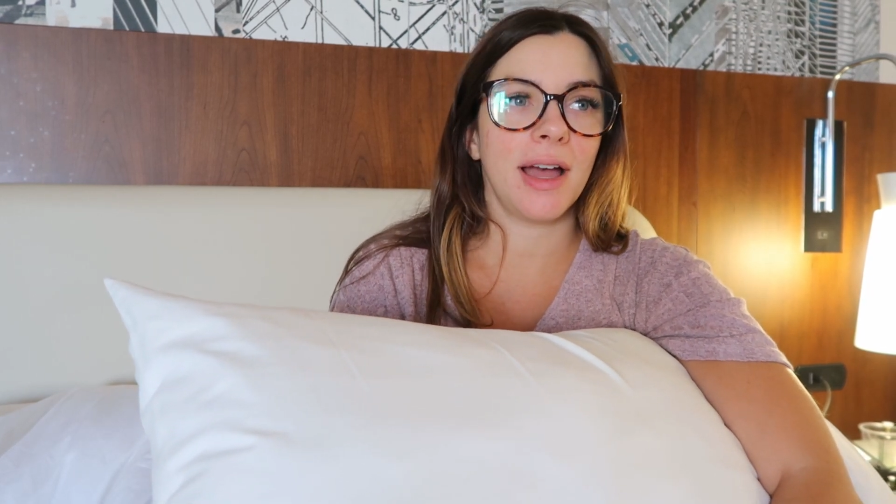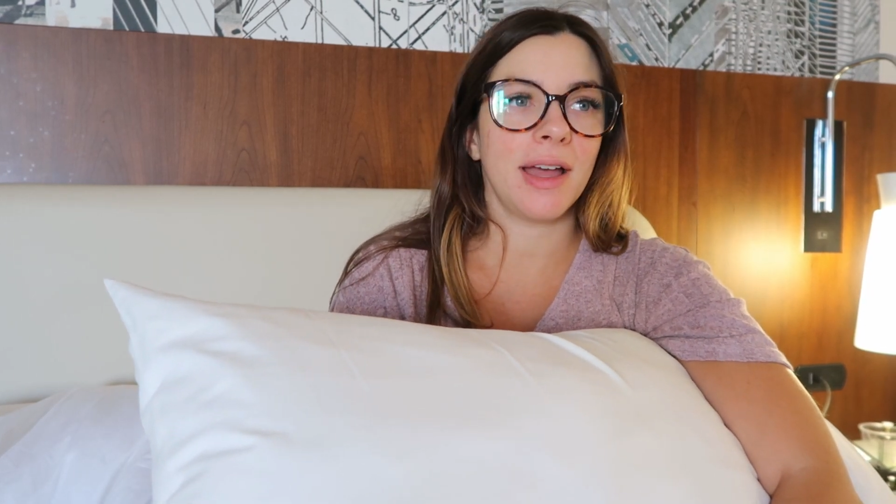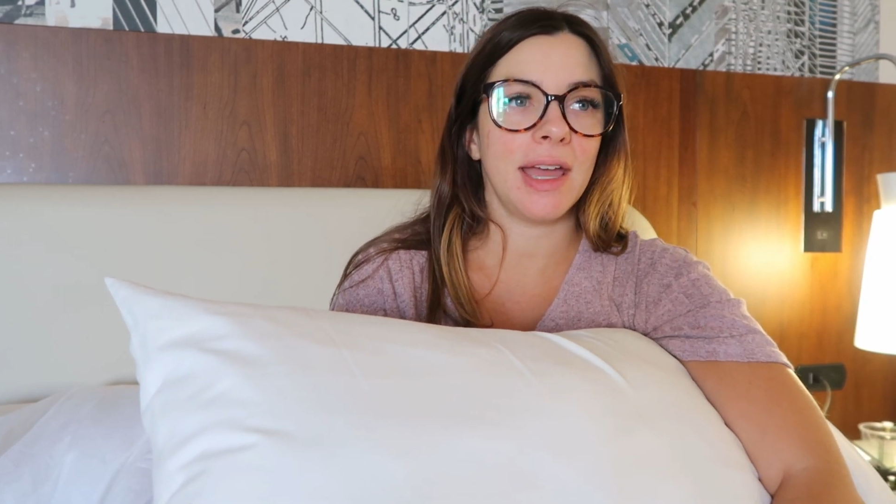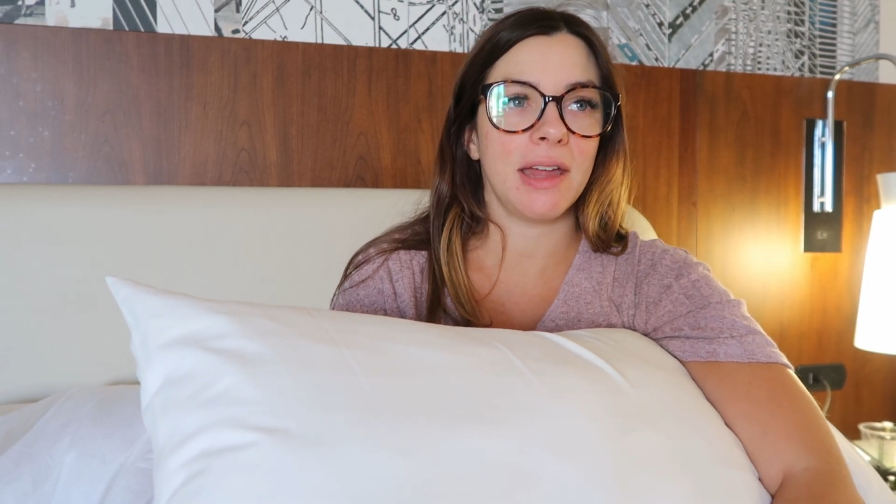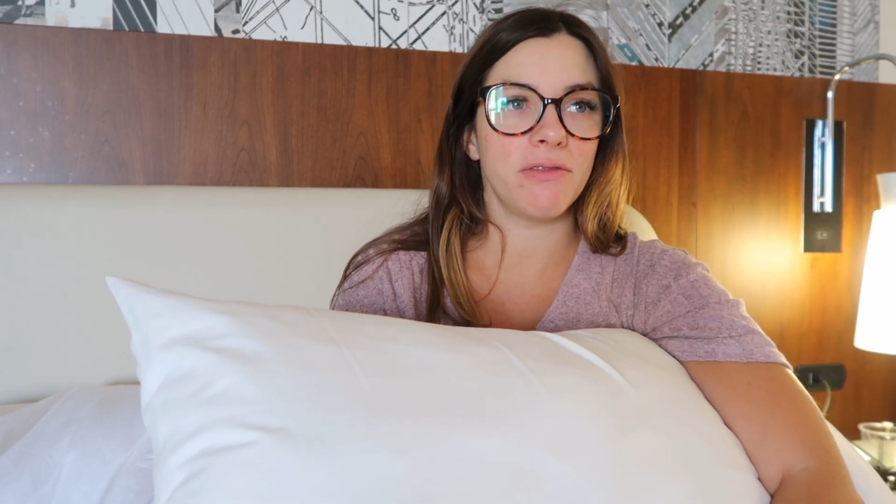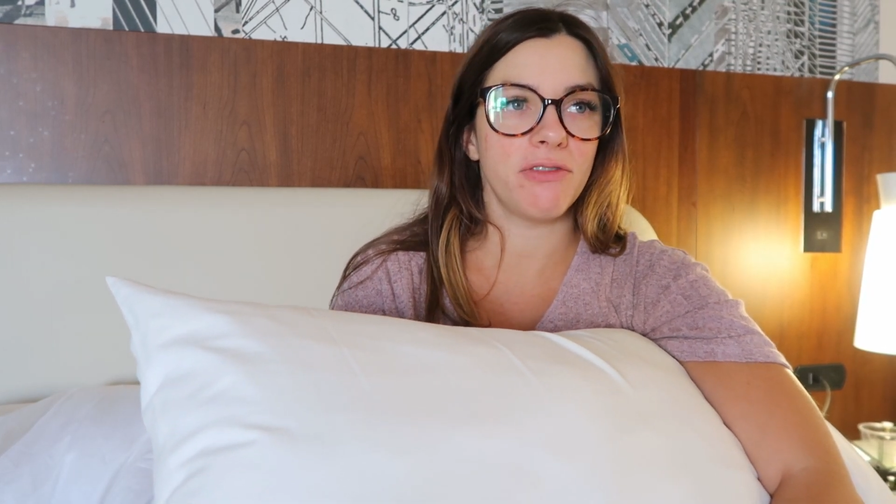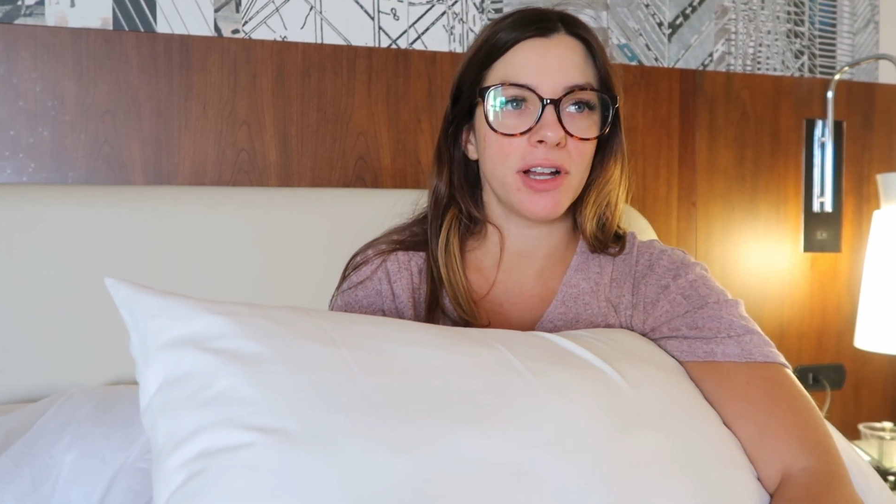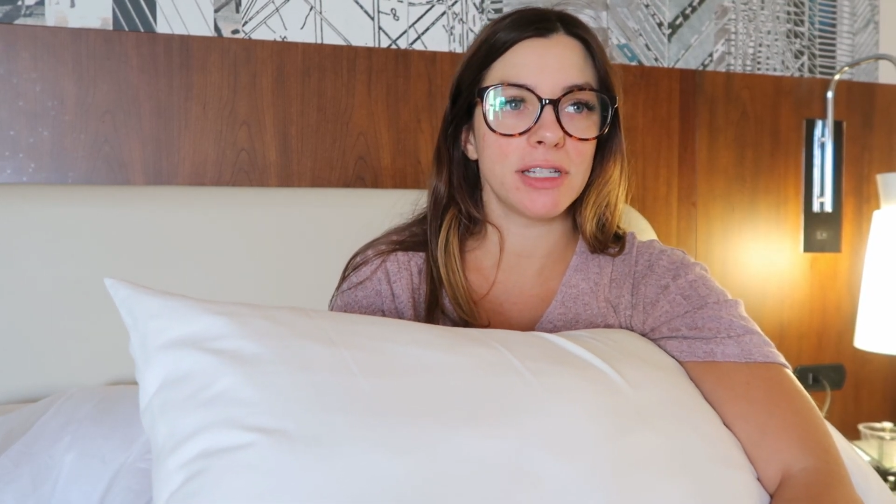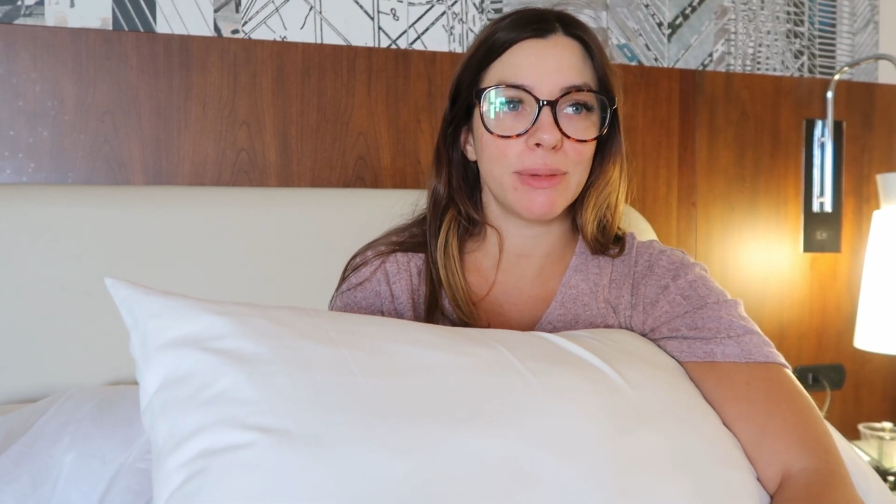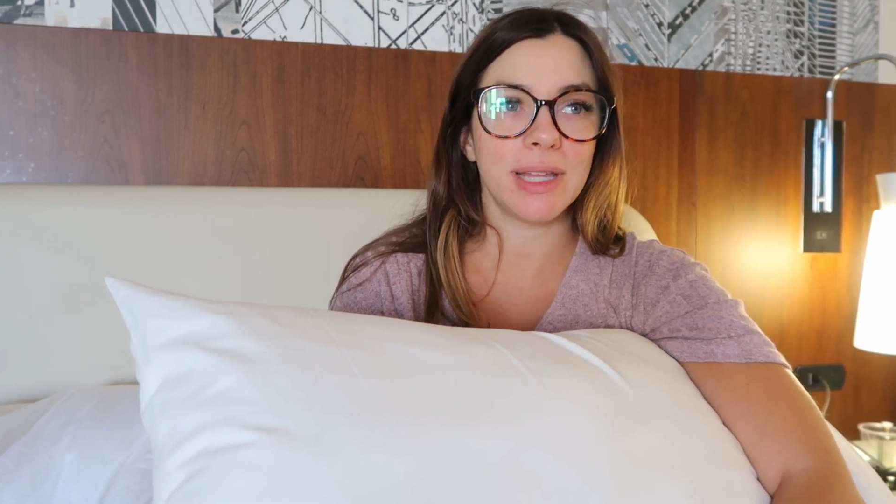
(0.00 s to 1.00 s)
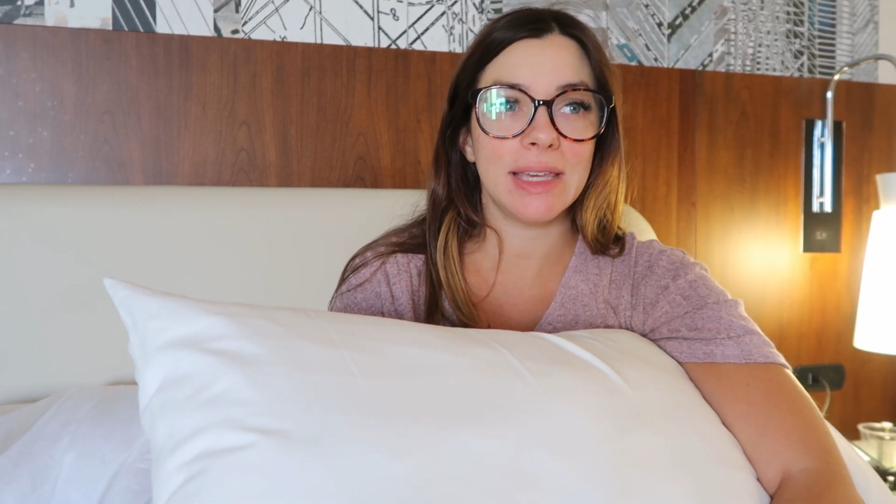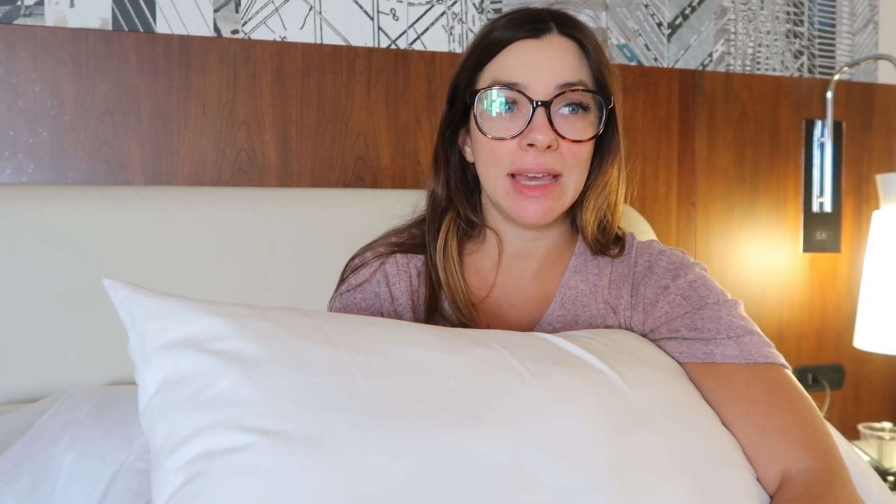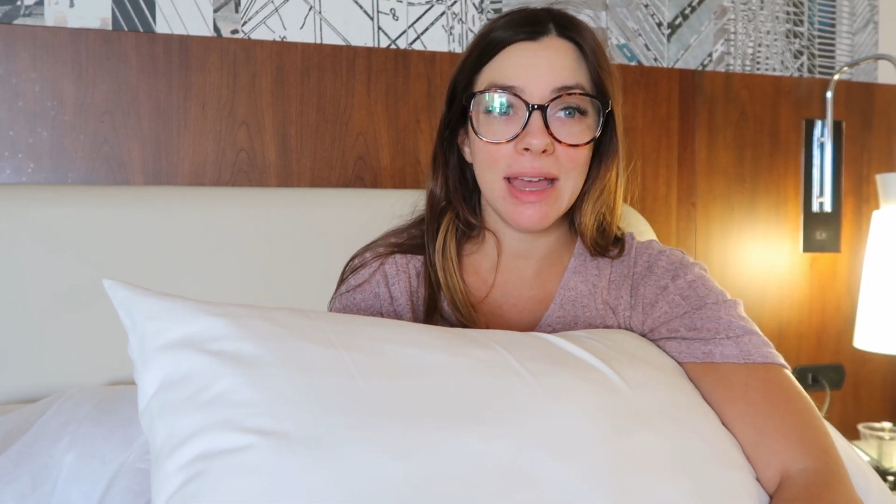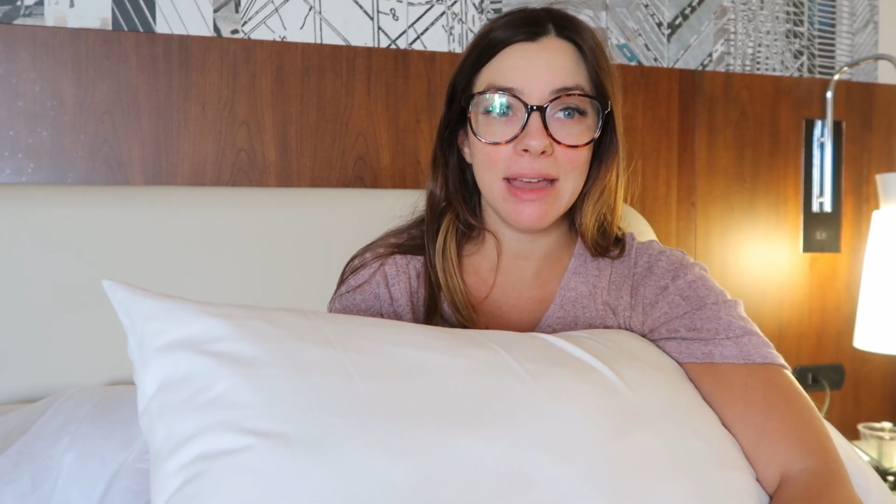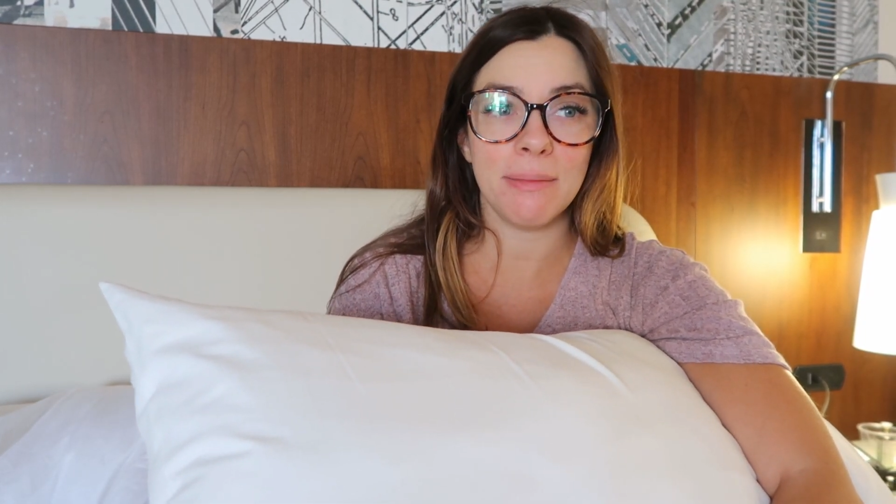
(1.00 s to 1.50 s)
I had friends be like,
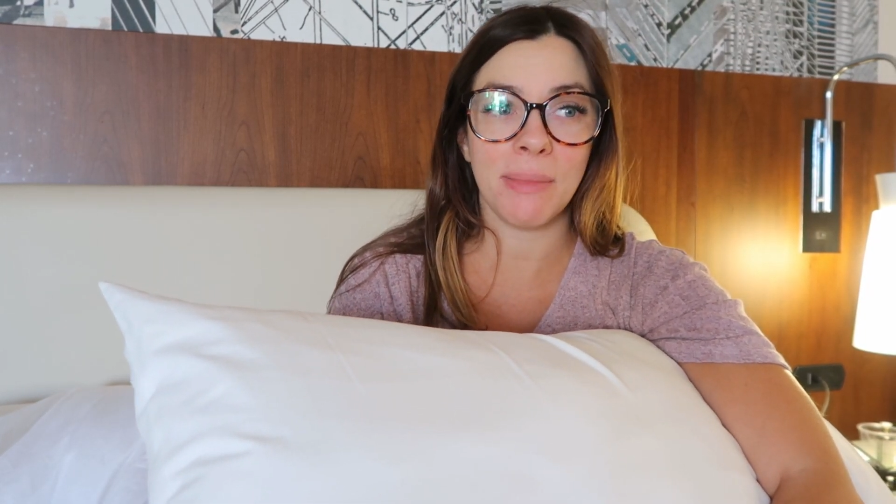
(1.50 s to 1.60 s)
yeah,